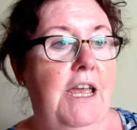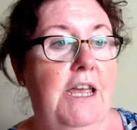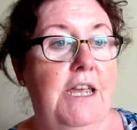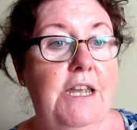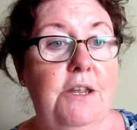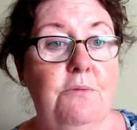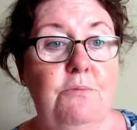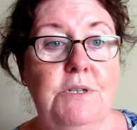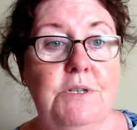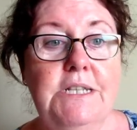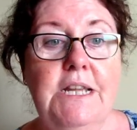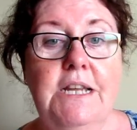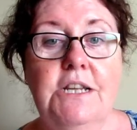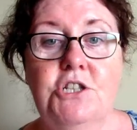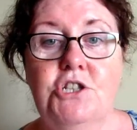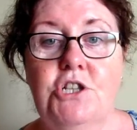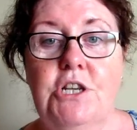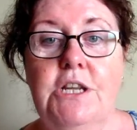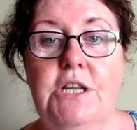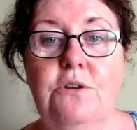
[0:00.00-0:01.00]
It was
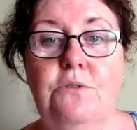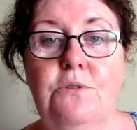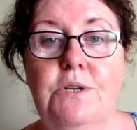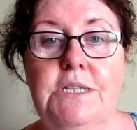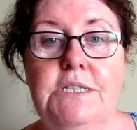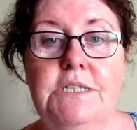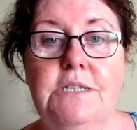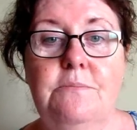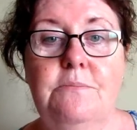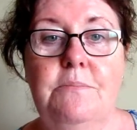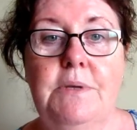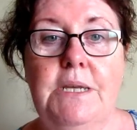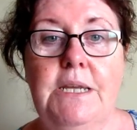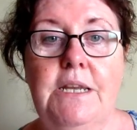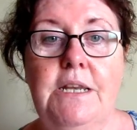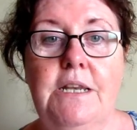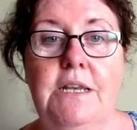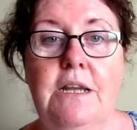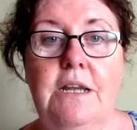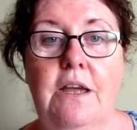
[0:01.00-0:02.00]
actually going to
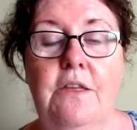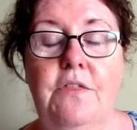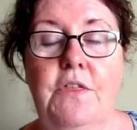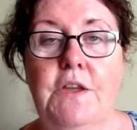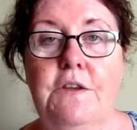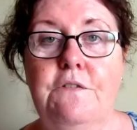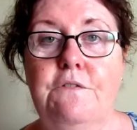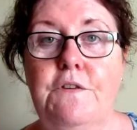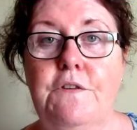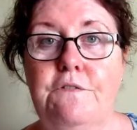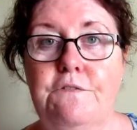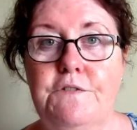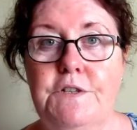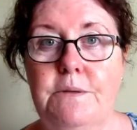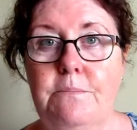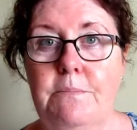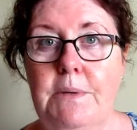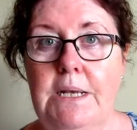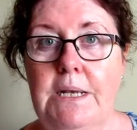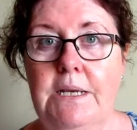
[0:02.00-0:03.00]
mean, I think, 50
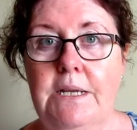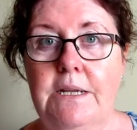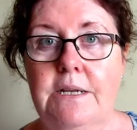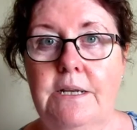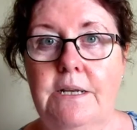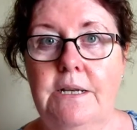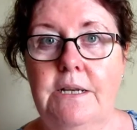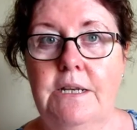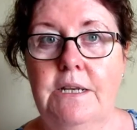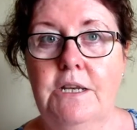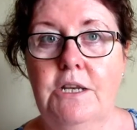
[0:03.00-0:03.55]
million